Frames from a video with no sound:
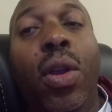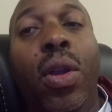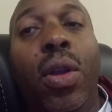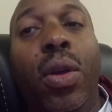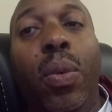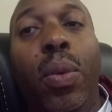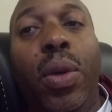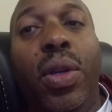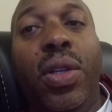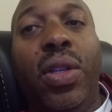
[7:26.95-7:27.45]

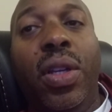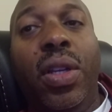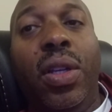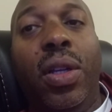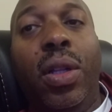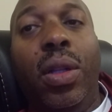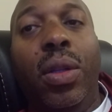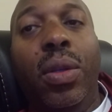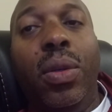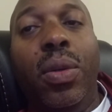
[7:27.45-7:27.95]
which
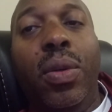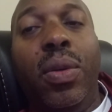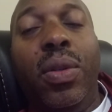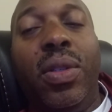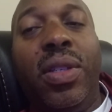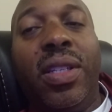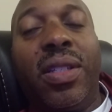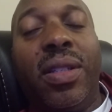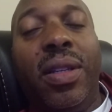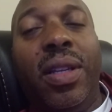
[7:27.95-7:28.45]

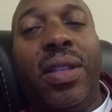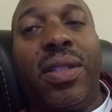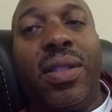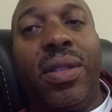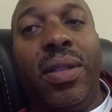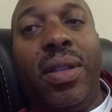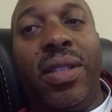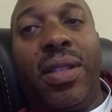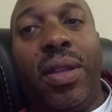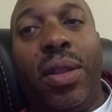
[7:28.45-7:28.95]
includes
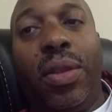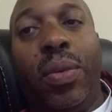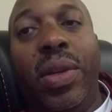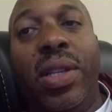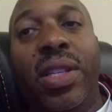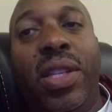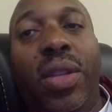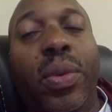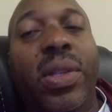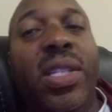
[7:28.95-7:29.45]
it's
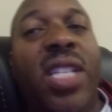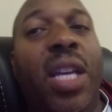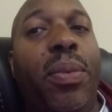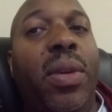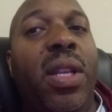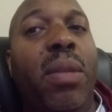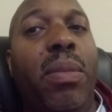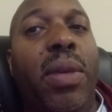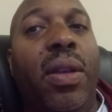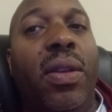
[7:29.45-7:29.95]
3
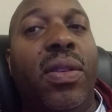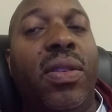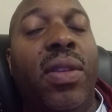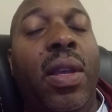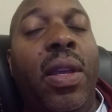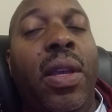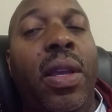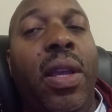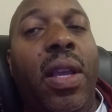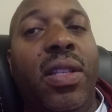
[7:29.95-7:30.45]
separate emails.
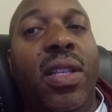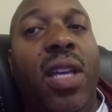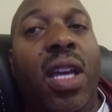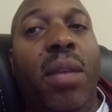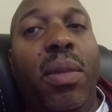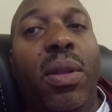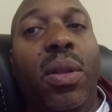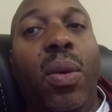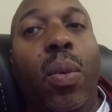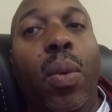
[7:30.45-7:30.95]
It's going
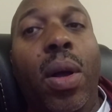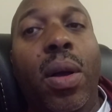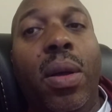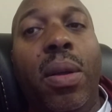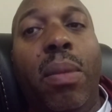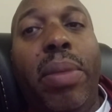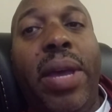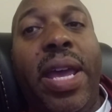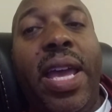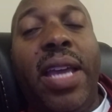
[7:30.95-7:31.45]
to be the
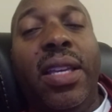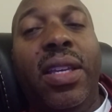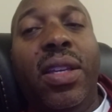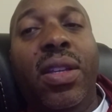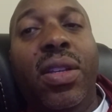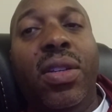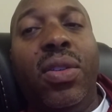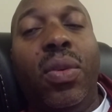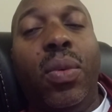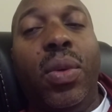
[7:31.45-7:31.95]
welcome
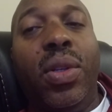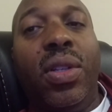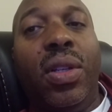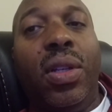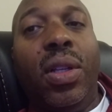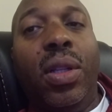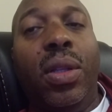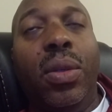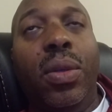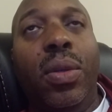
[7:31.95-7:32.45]
package, which
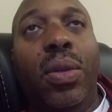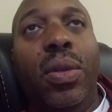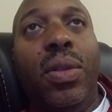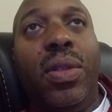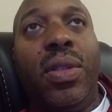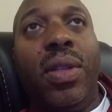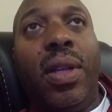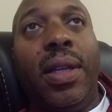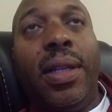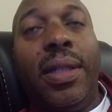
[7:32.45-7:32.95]

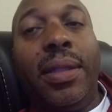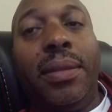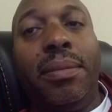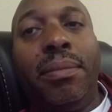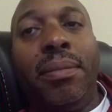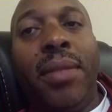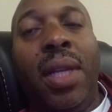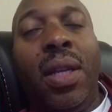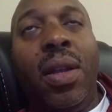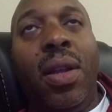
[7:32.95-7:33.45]
includes
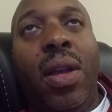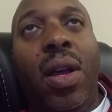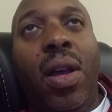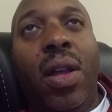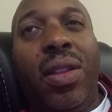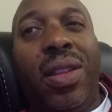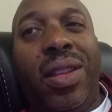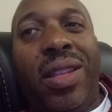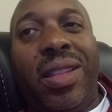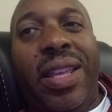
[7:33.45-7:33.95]

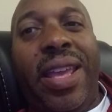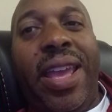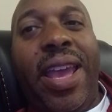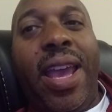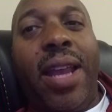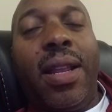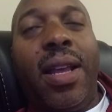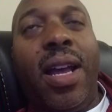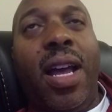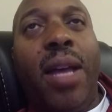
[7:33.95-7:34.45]
the
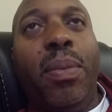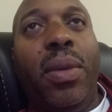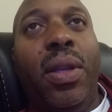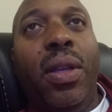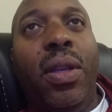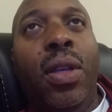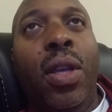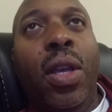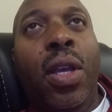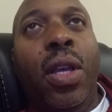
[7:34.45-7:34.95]
ad
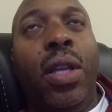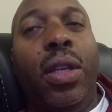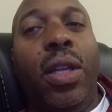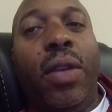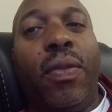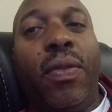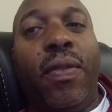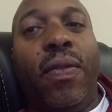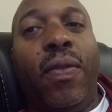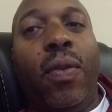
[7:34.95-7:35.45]
copy,
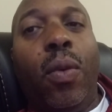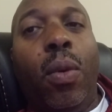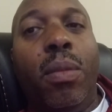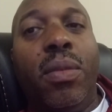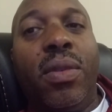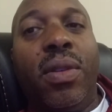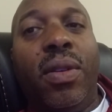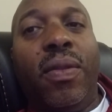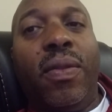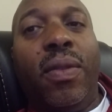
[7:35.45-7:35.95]
different
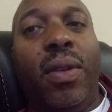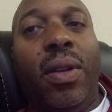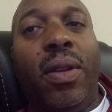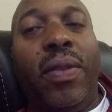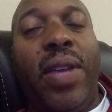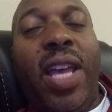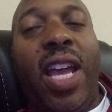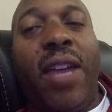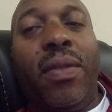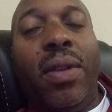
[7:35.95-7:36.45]
forms
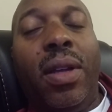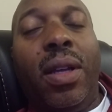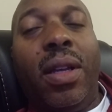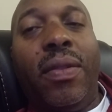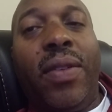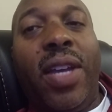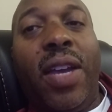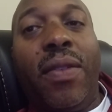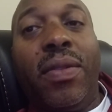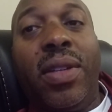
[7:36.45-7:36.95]
of
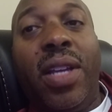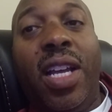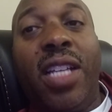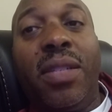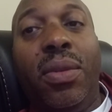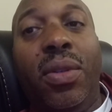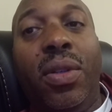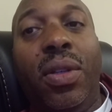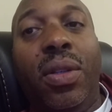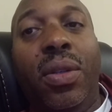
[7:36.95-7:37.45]

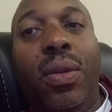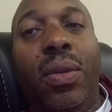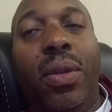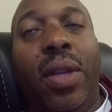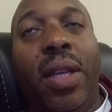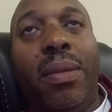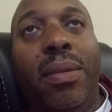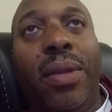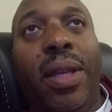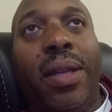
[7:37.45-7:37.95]
advertising you can do.
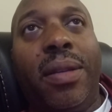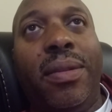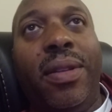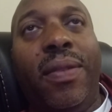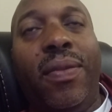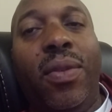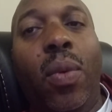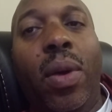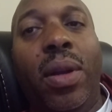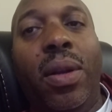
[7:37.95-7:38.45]
Like
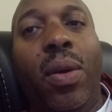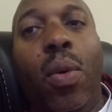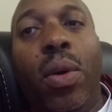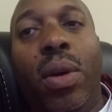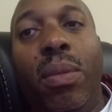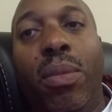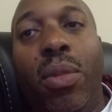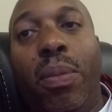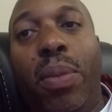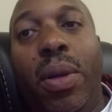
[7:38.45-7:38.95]
if you want to
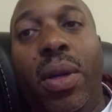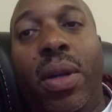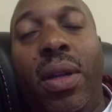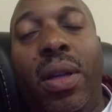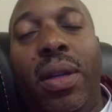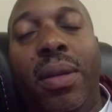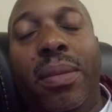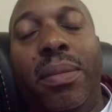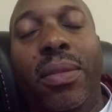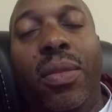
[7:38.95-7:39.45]
order
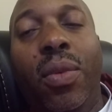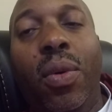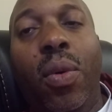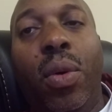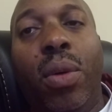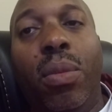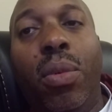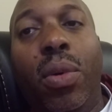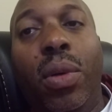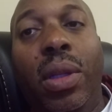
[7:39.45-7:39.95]

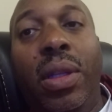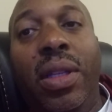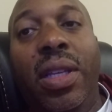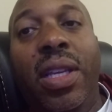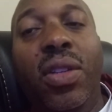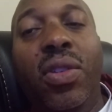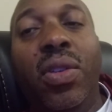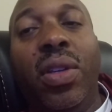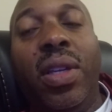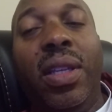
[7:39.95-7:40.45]
more
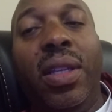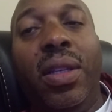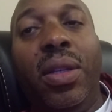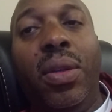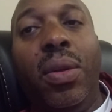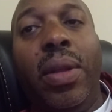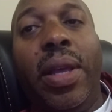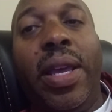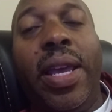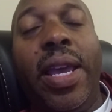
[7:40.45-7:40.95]
leads, you can
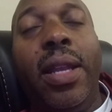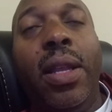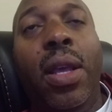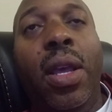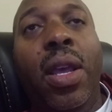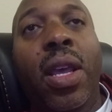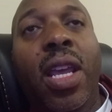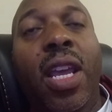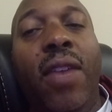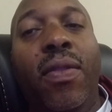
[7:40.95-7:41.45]
do that.
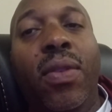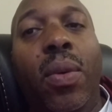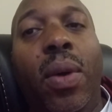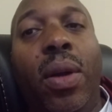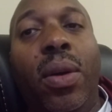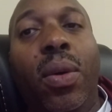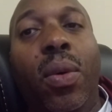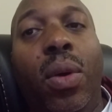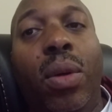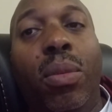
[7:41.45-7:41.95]
If you
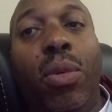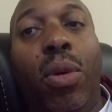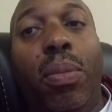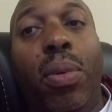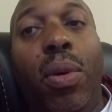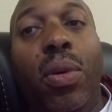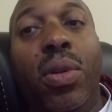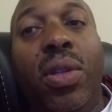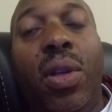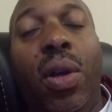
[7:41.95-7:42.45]
want to order more
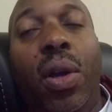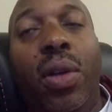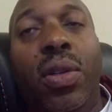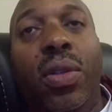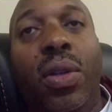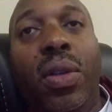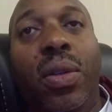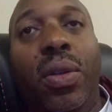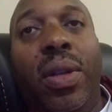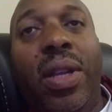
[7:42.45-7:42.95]
postcards,
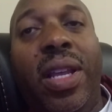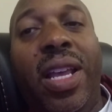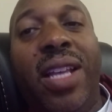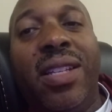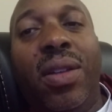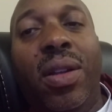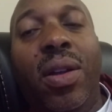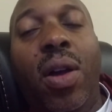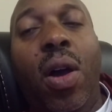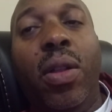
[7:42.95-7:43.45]
you can do that. It
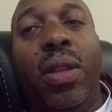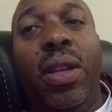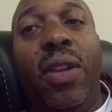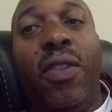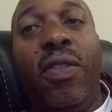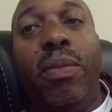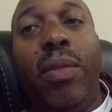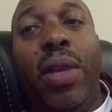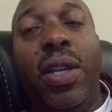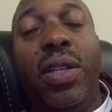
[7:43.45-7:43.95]
has all the
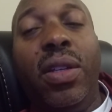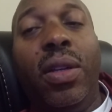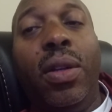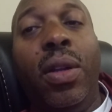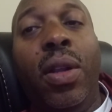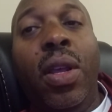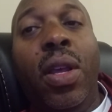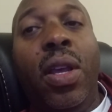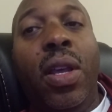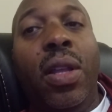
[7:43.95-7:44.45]

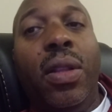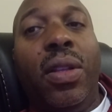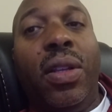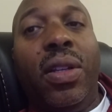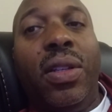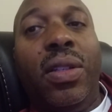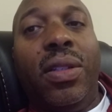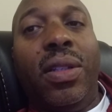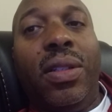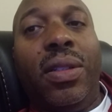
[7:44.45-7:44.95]
information
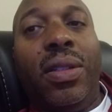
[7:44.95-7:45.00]
that